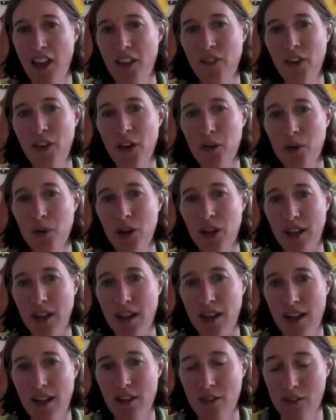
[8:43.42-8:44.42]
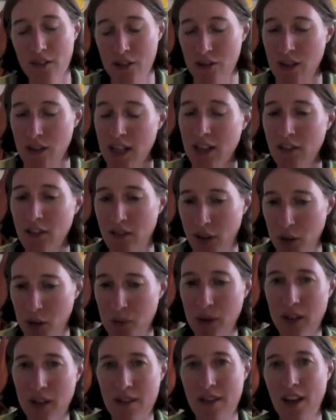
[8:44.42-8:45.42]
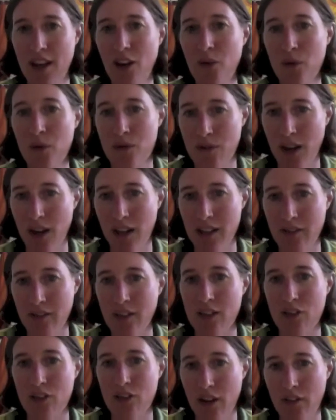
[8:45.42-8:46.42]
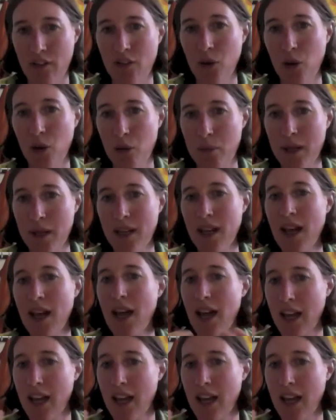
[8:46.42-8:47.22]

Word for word: The direct field work itself was relatively straightforward, but